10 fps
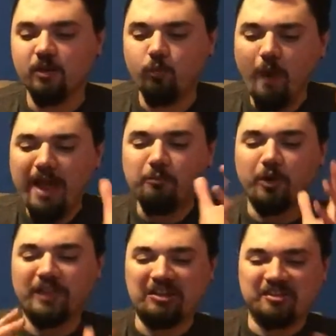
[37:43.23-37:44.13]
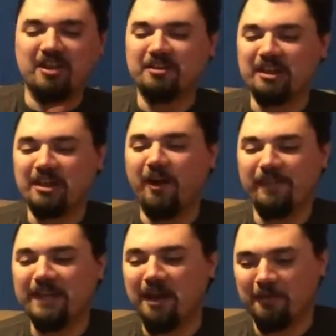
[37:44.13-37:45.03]
When were they suddenly
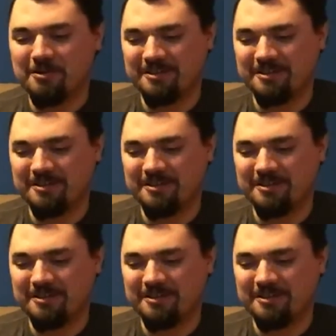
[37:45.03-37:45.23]
on the other